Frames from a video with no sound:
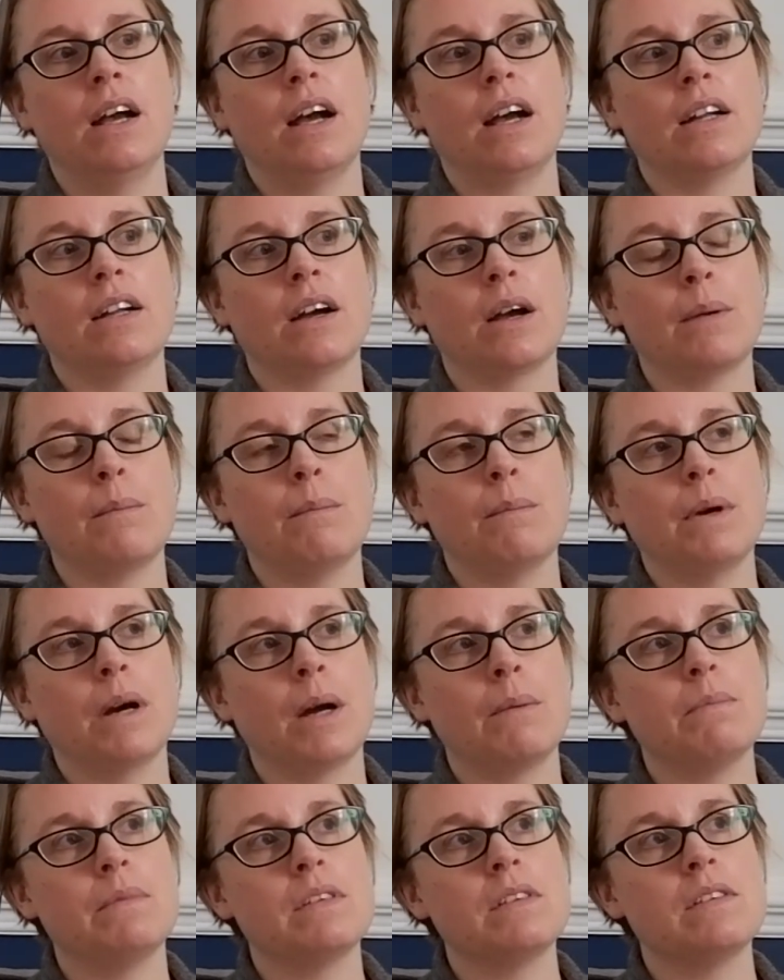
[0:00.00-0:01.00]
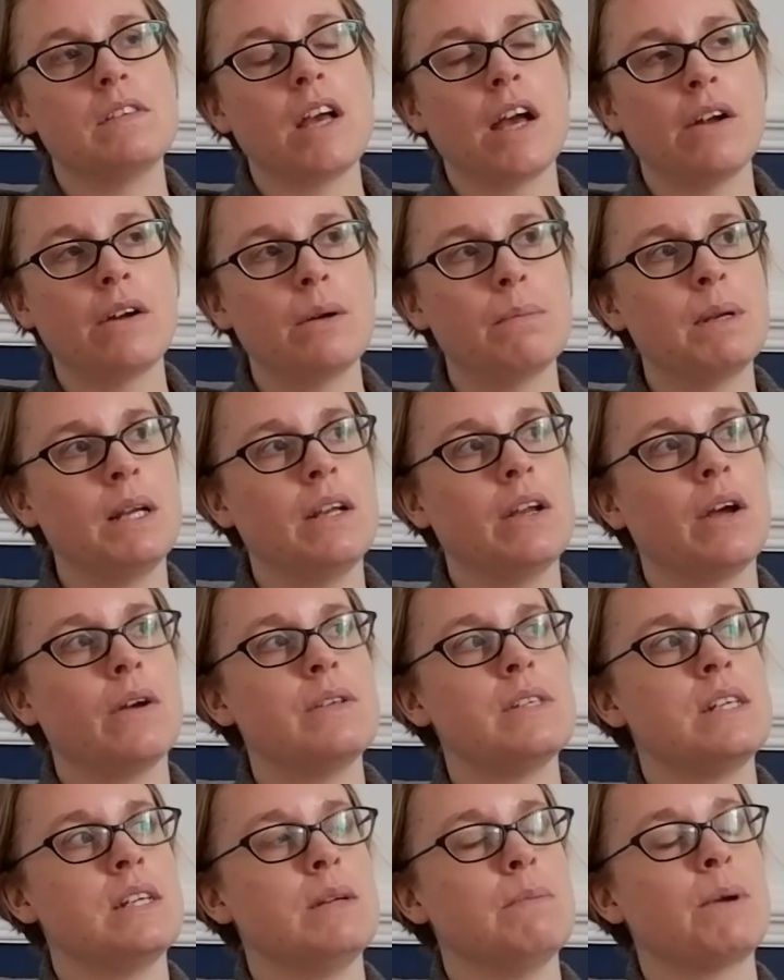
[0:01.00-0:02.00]
And I'm terribly
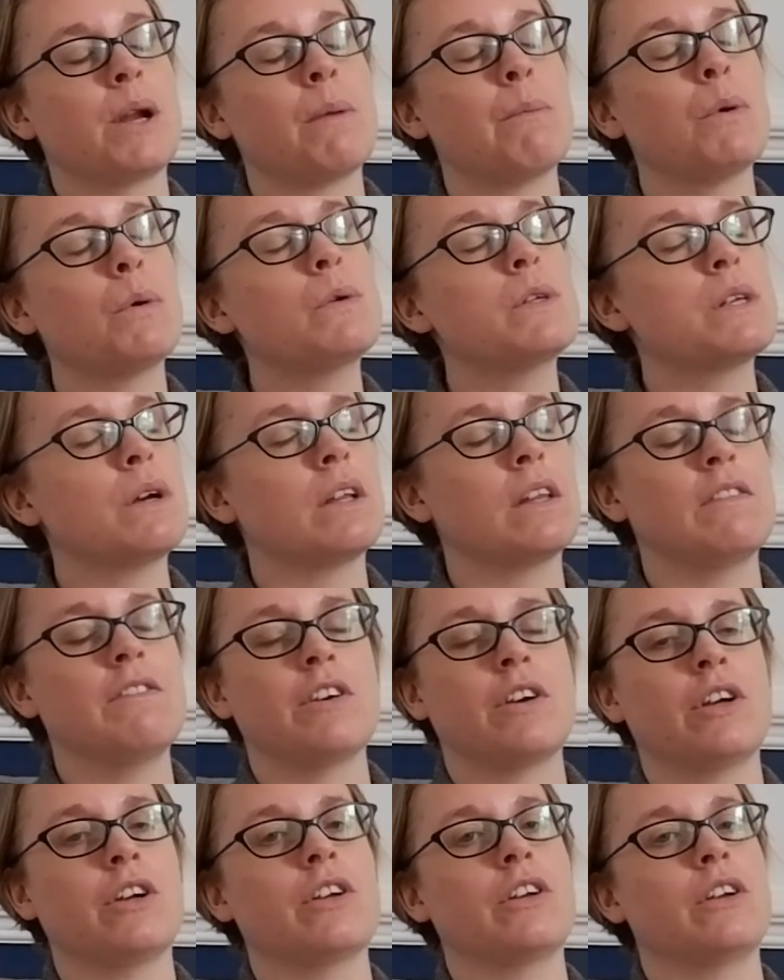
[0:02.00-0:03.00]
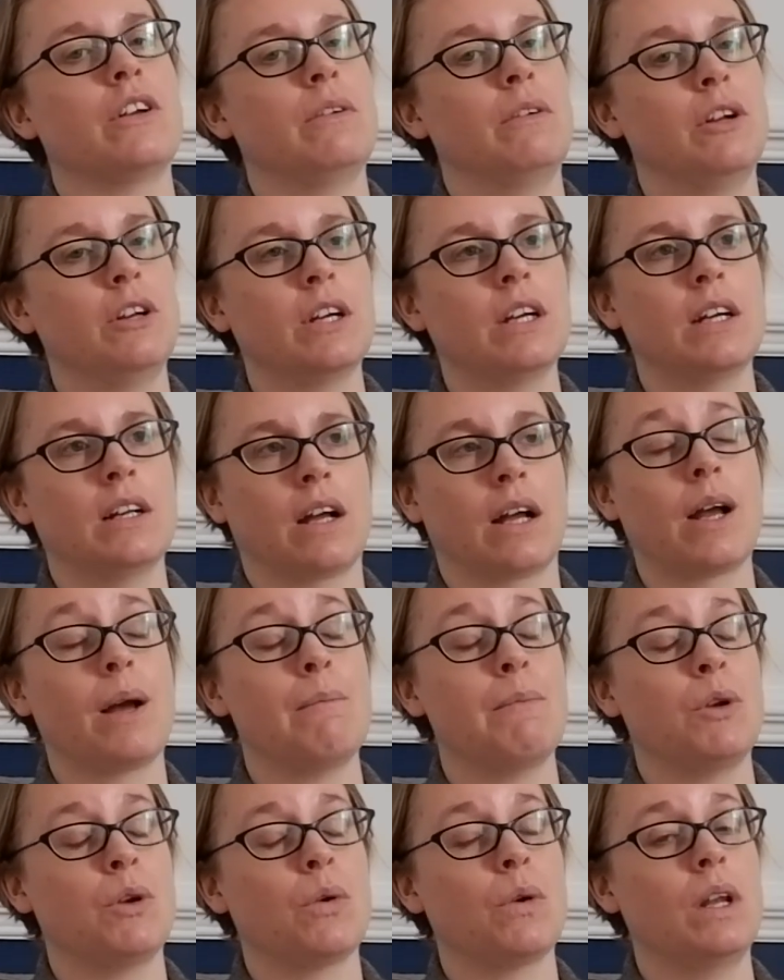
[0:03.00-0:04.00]
nosy, but I'm also, I think, very good at looking like
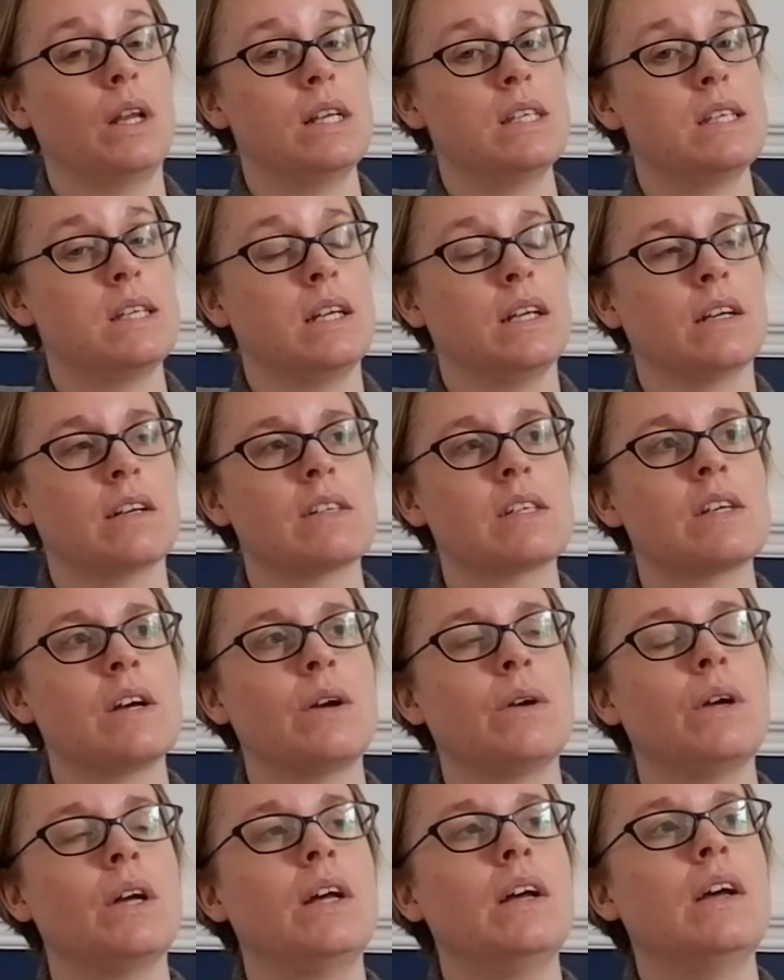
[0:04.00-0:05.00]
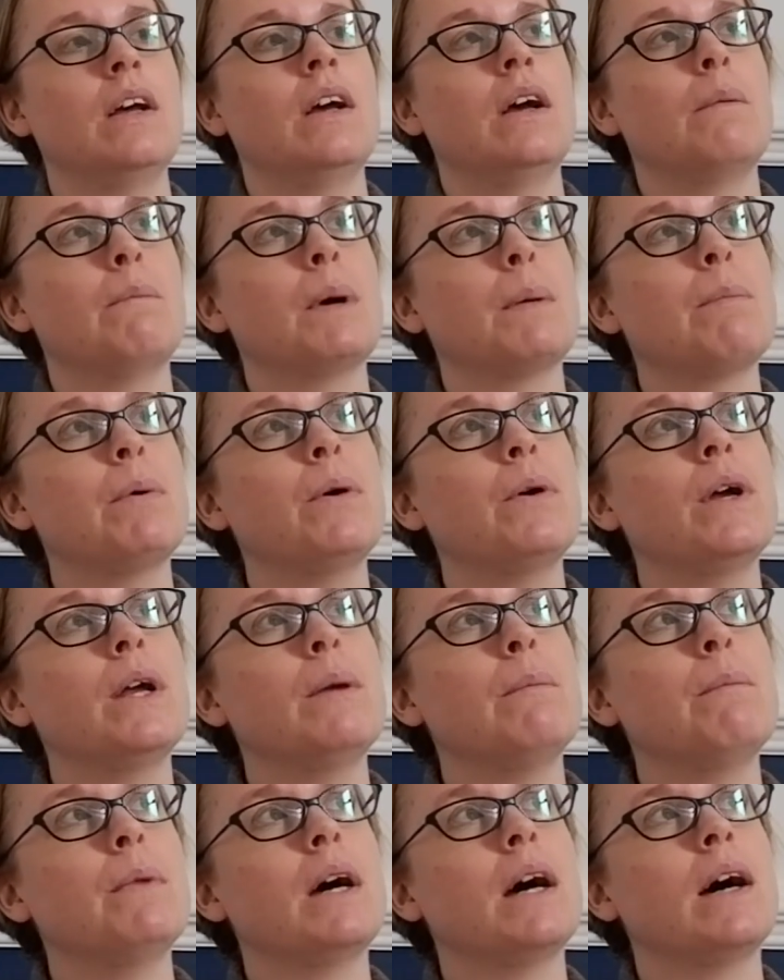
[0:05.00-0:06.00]
I'm not listening. So my
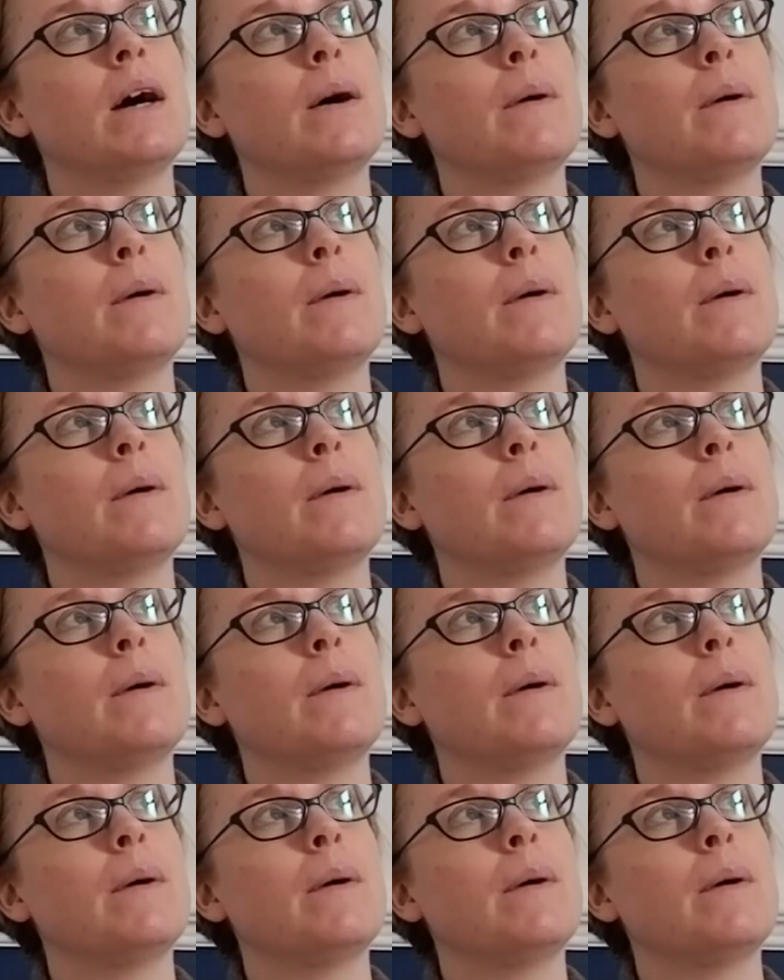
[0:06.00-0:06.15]
poem,